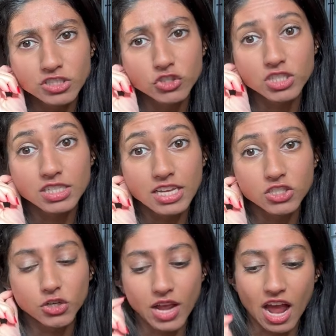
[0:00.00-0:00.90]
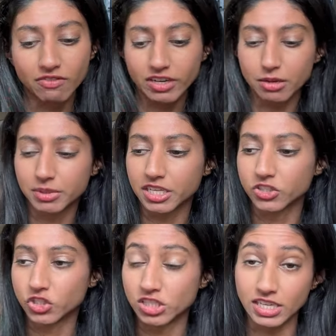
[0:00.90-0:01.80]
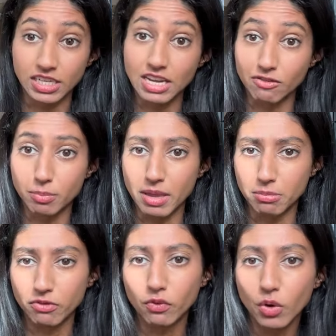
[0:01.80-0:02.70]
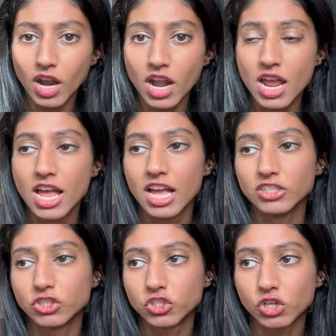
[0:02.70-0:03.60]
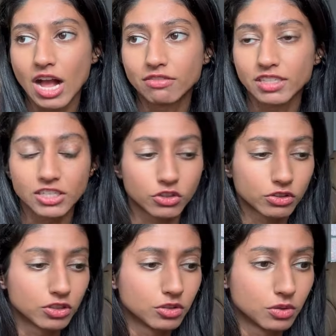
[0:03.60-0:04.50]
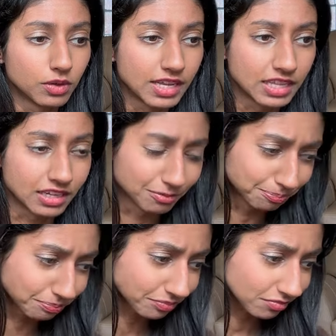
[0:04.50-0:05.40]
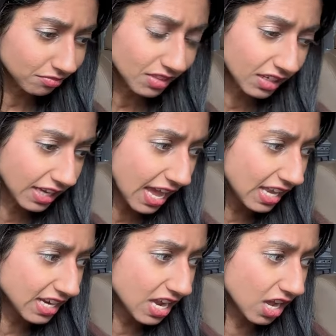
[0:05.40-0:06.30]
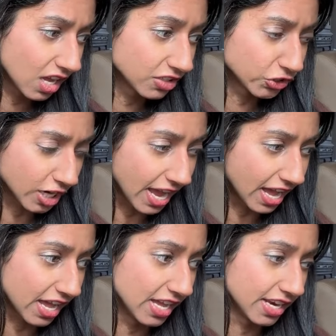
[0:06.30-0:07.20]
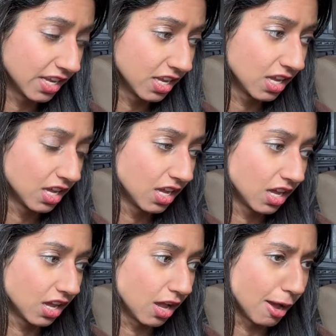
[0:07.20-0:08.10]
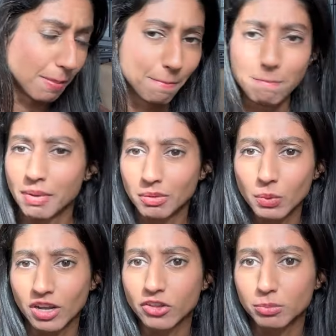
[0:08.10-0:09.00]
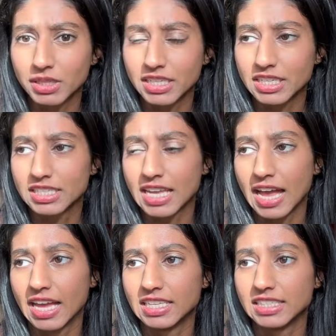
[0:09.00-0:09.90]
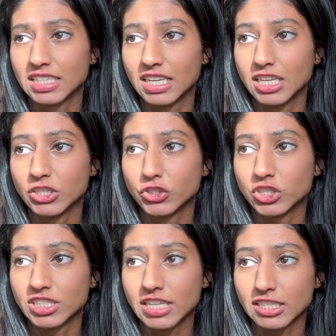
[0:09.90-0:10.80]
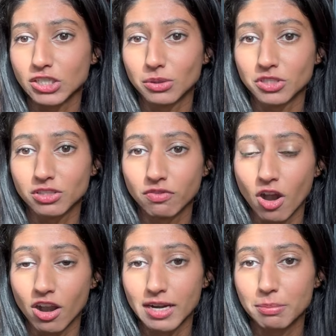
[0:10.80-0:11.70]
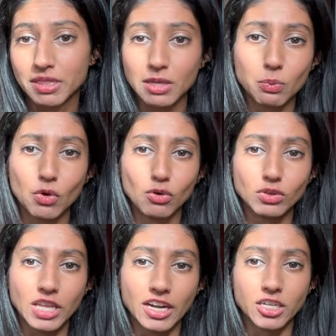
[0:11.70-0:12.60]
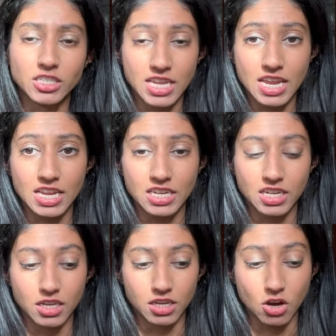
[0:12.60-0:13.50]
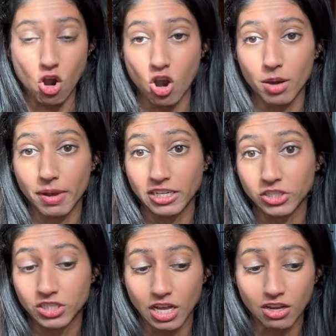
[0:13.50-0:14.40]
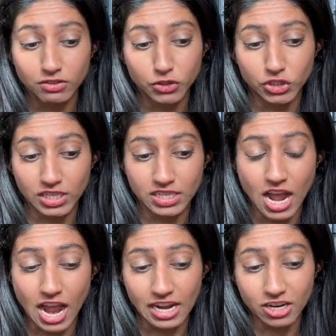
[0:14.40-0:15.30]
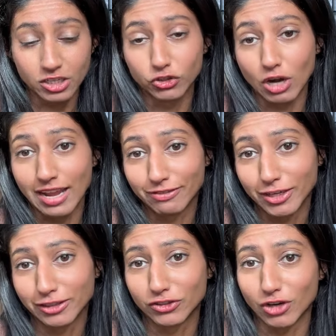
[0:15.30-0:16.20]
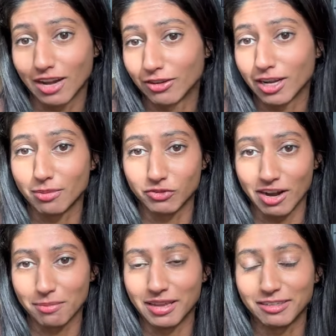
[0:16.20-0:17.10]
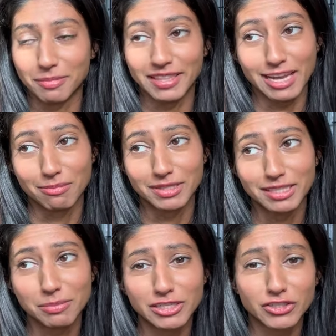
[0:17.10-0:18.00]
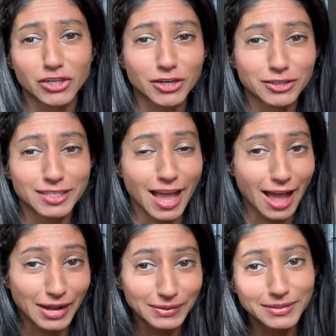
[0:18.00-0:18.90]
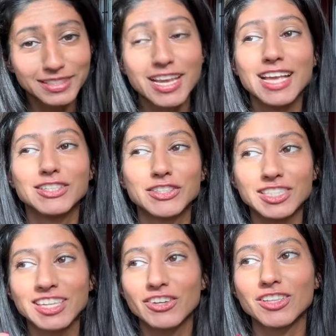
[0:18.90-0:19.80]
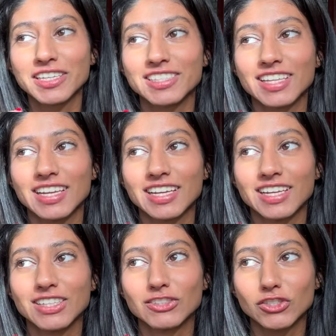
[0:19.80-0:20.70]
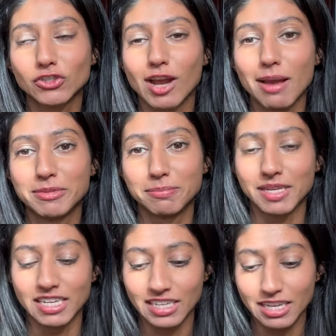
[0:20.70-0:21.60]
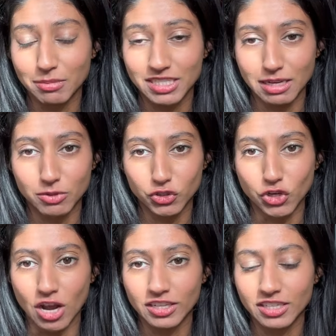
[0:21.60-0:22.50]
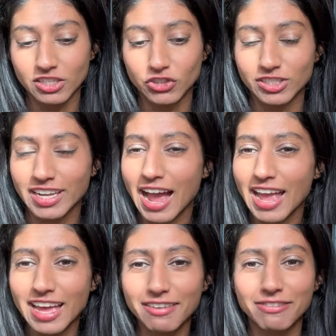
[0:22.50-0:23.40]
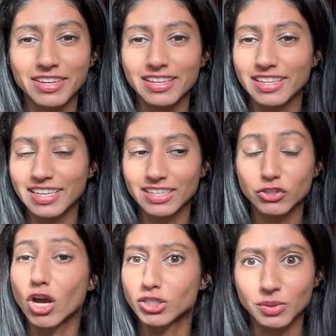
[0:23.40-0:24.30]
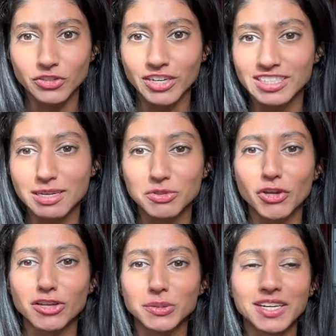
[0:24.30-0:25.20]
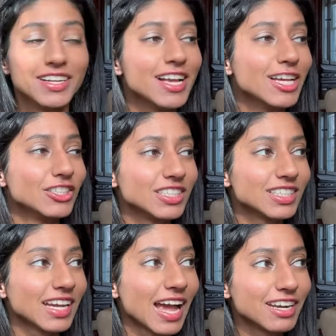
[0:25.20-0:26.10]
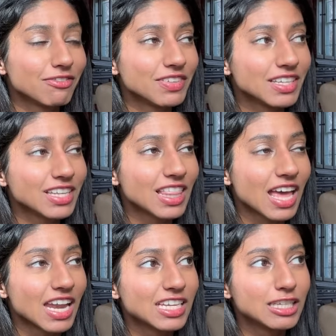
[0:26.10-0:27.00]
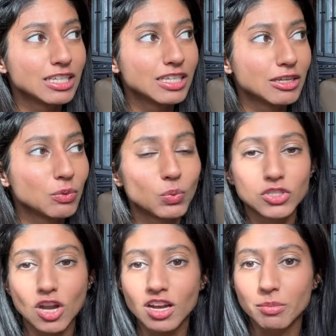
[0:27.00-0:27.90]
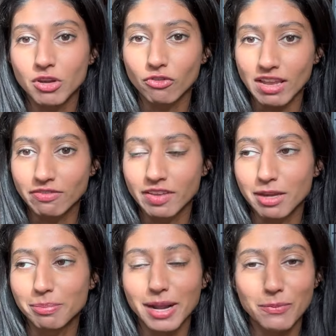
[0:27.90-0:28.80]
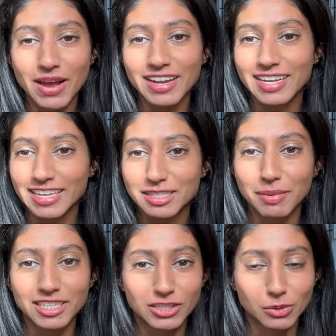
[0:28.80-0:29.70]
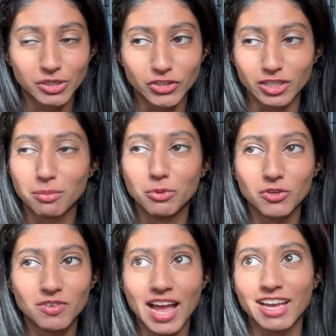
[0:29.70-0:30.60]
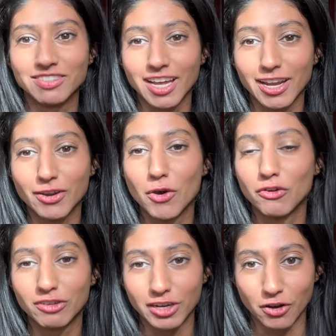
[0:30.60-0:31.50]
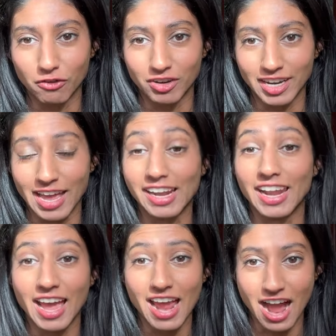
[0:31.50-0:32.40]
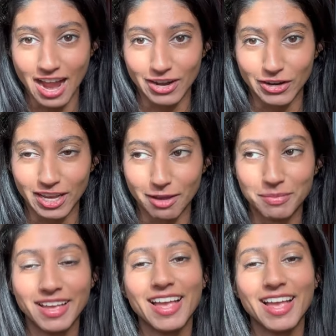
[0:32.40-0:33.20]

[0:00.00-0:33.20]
and she decides to go to Africa because she's like never been before. And she's traveling through, I think, Kenya, Chad, maybe one other place, and she decides to go on a safari, but they won't let her take a car by herself, so she has to hire a driver, and the driver comes recommended by the embassy. But it turns out she literally is like, describes meeting him. His name is Jonathan, and she's like, I had a feeling, Joshua, sorry, his name is Joshua. She's like, I had a feeling that he was not gonna be a right fit, but I went against my intuition, a move I have done over and over again, and I hired him.